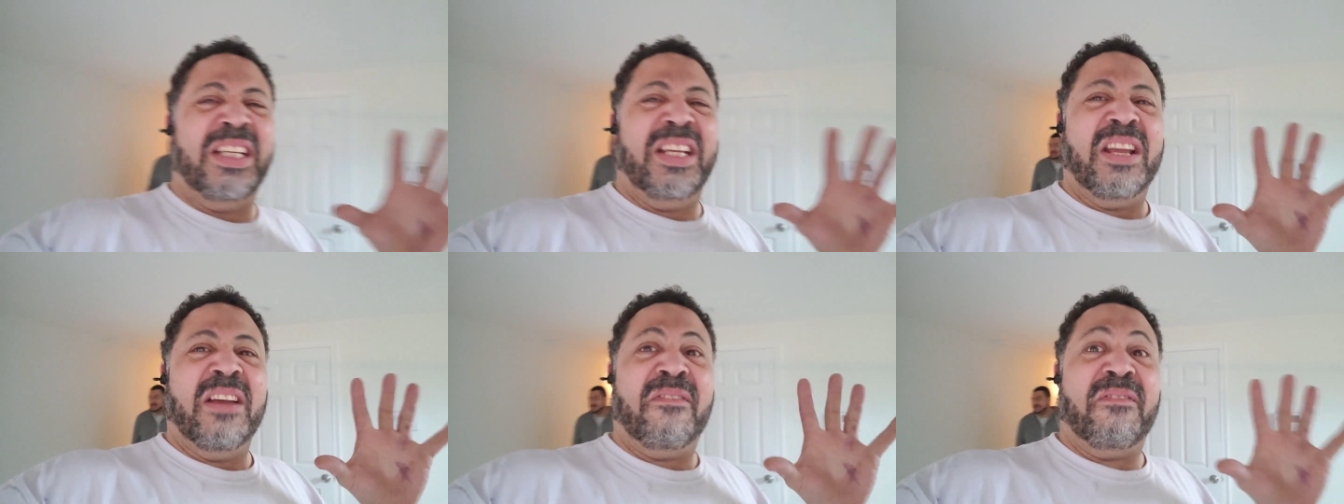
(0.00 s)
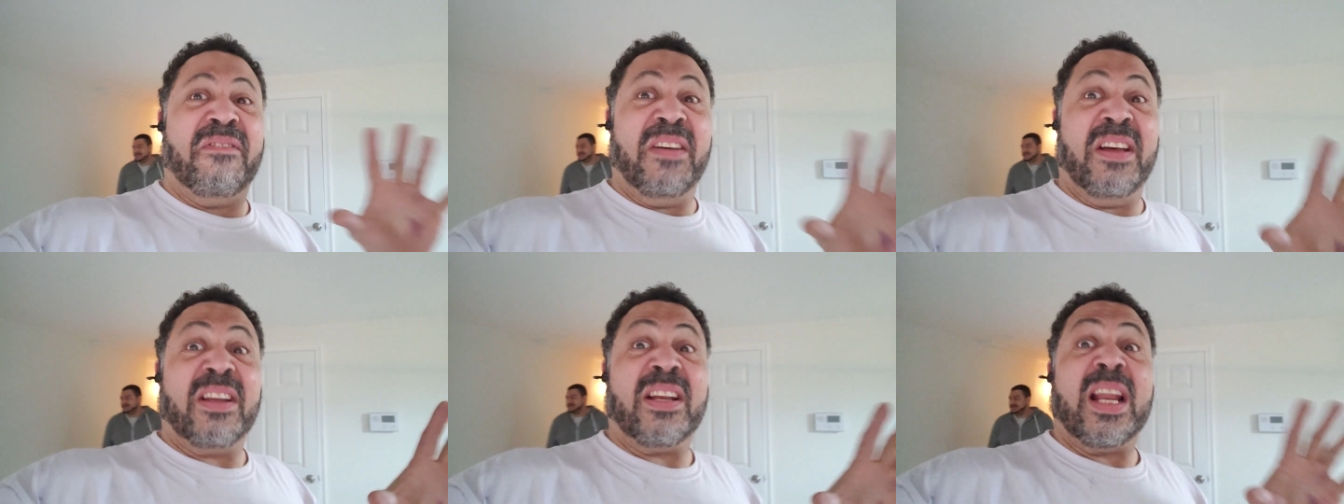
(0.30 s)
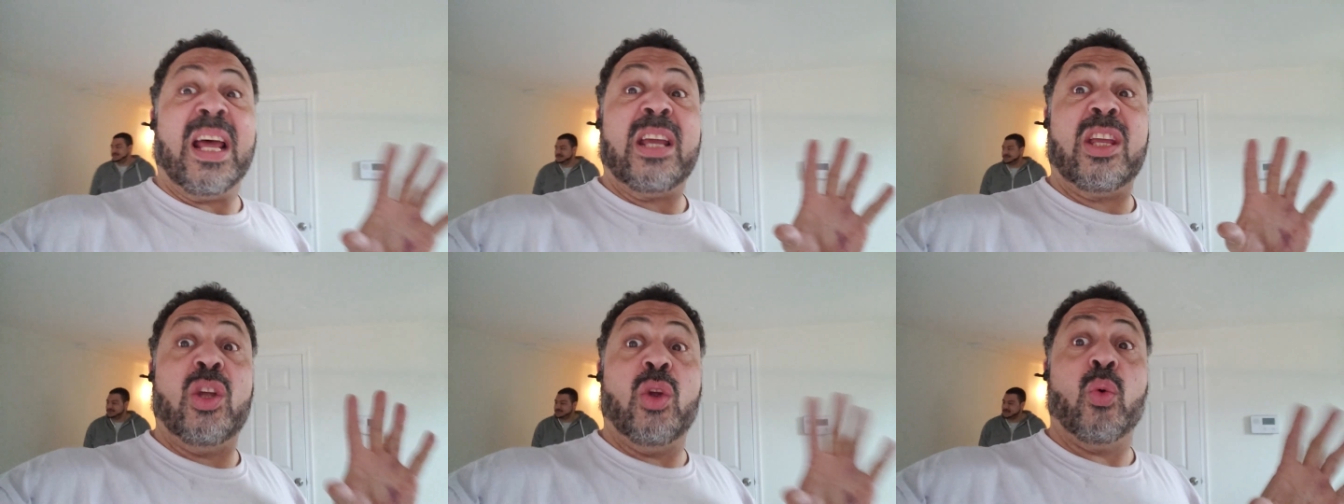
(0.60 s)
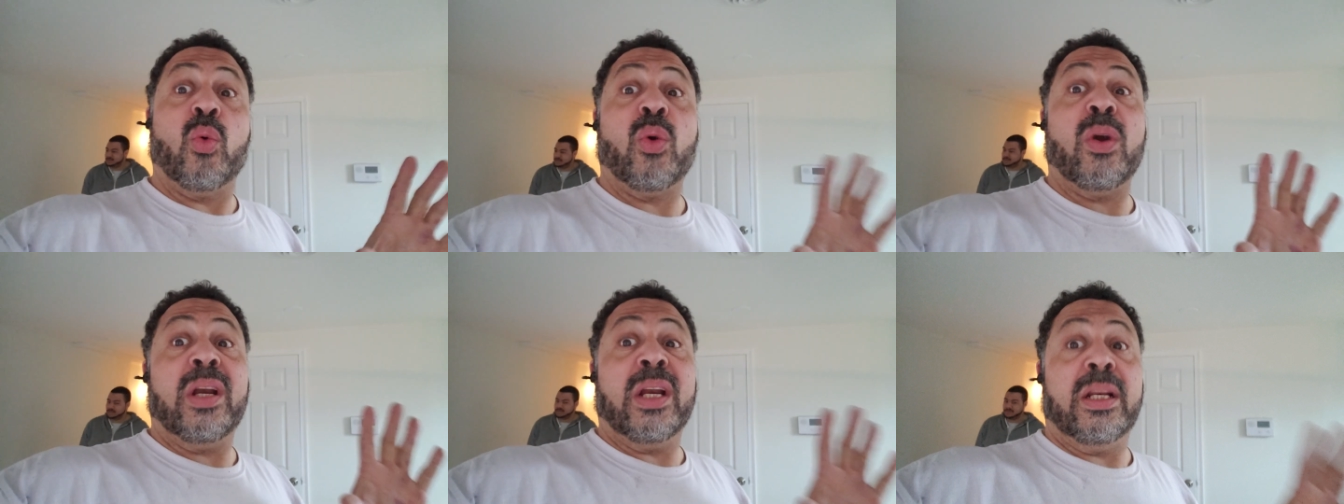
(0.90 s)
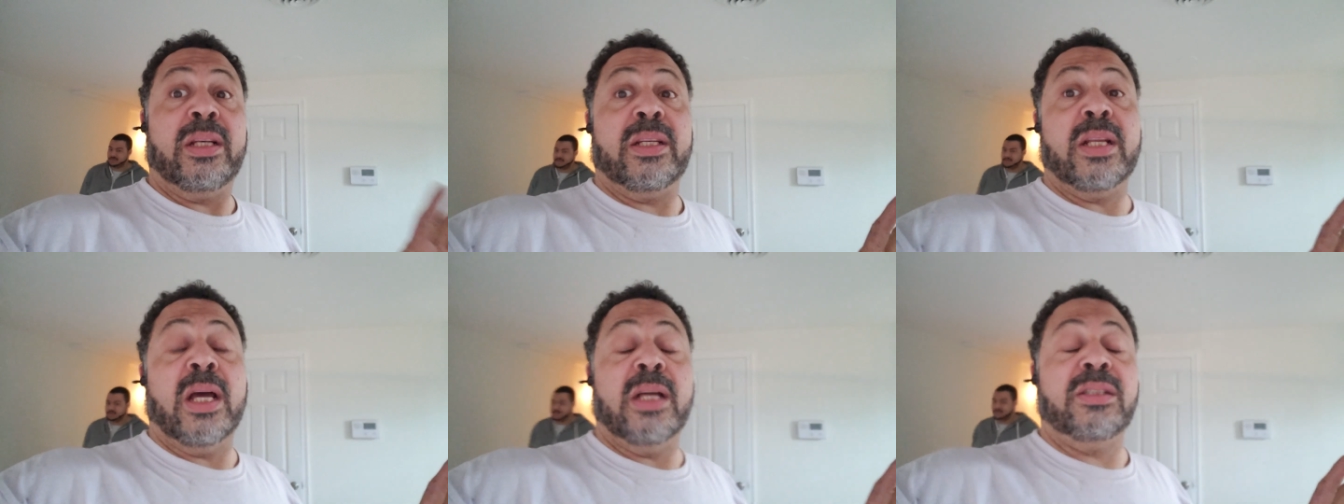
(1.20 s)
You felt like you were in
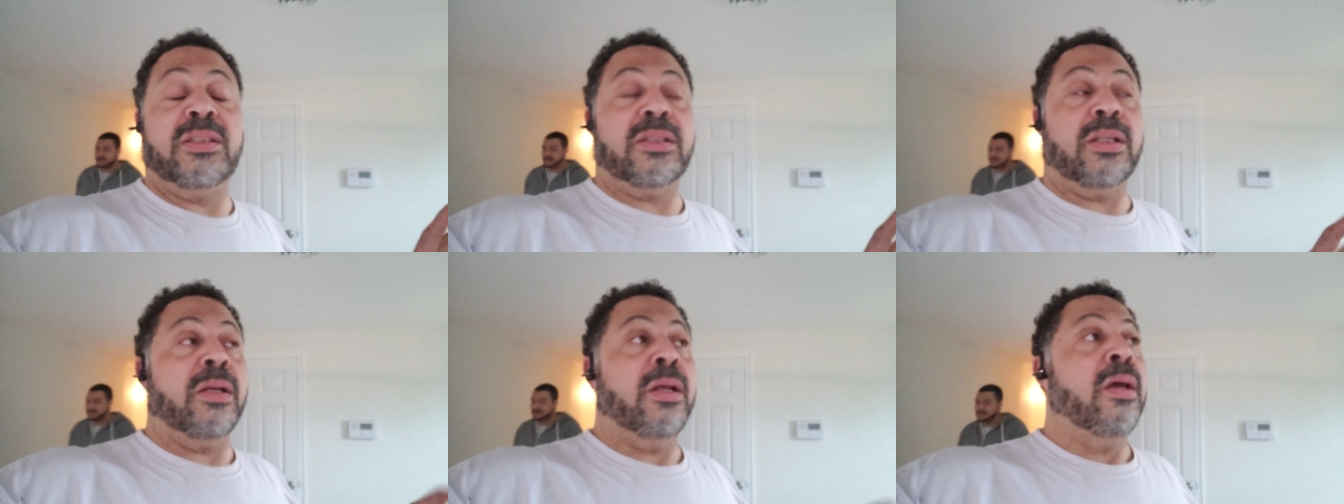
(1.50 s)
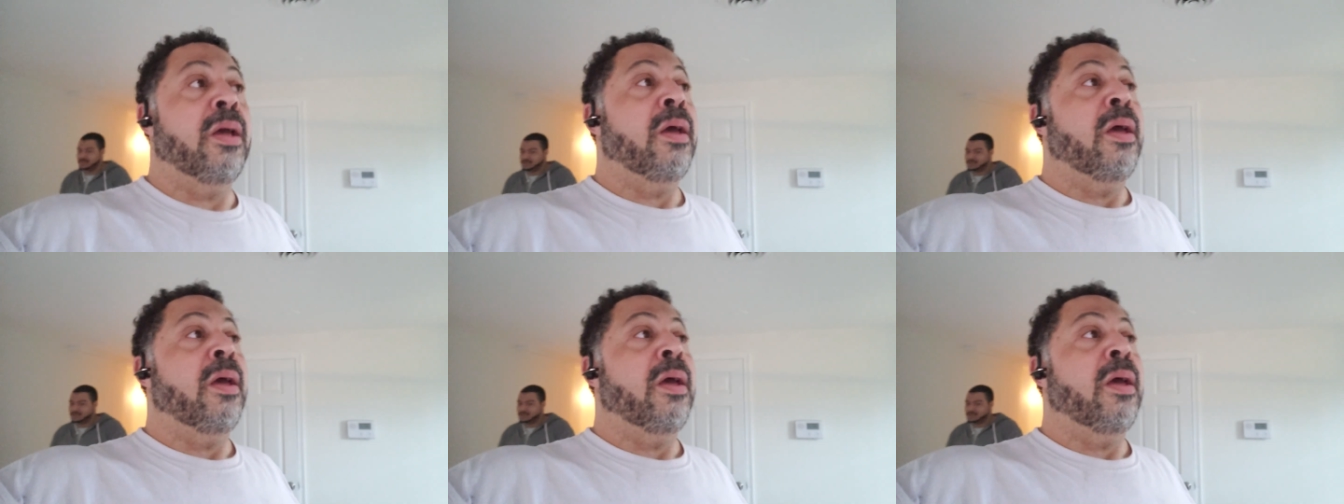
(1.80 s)
a dungeon.